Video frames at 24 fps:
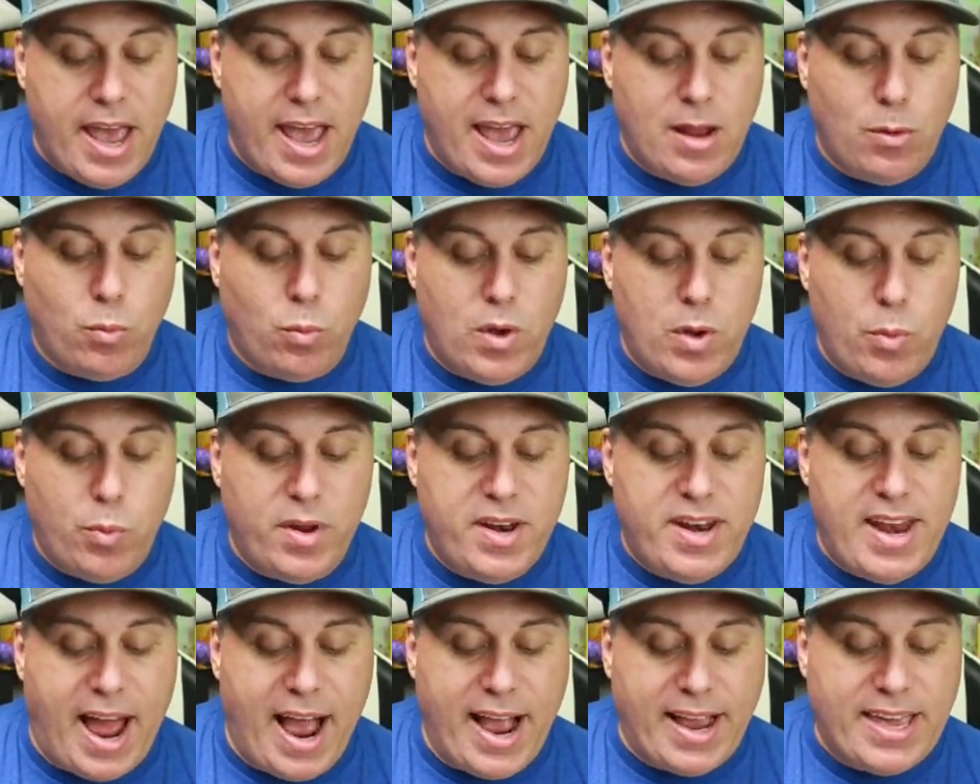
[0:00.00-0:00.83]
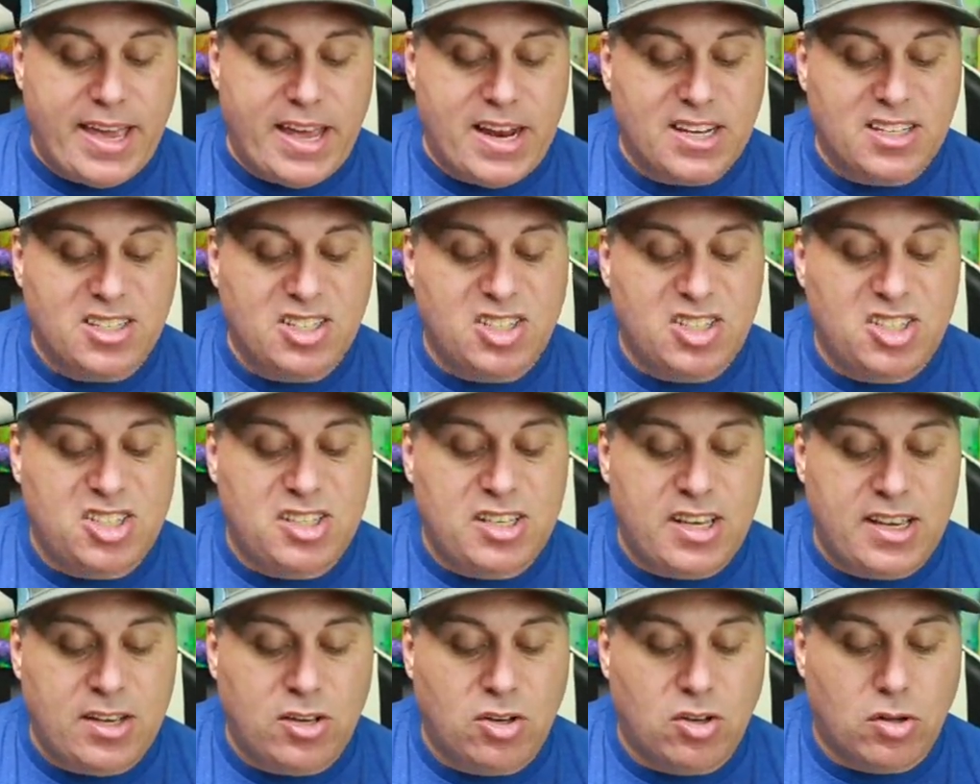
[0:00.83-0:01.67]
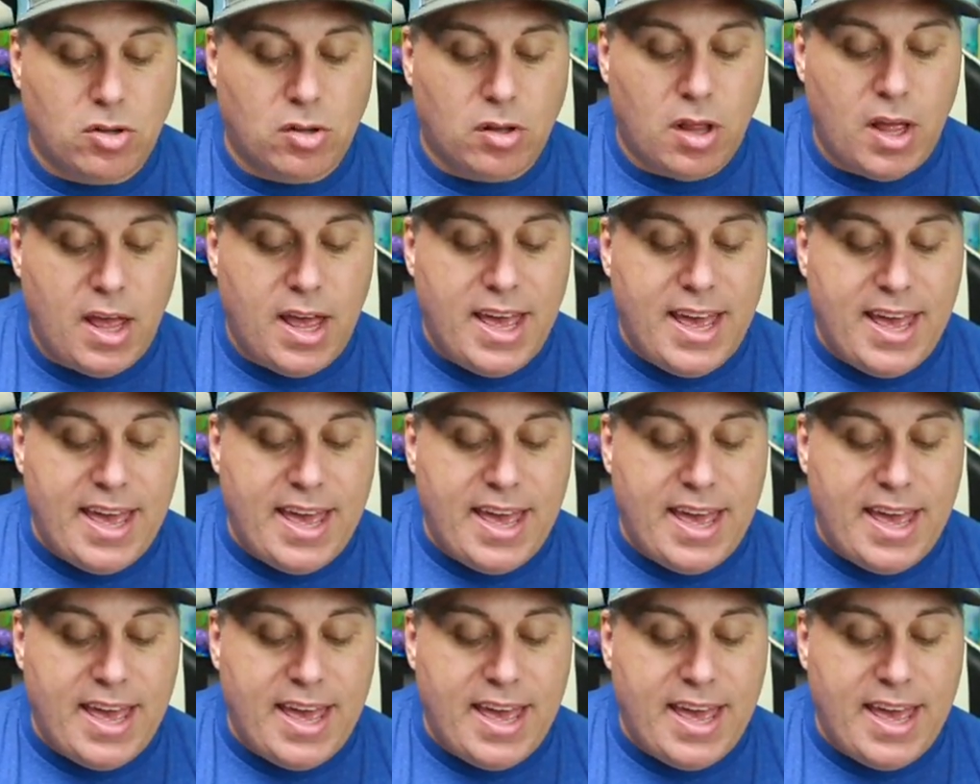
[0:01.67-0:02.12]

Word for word: and we would not get a single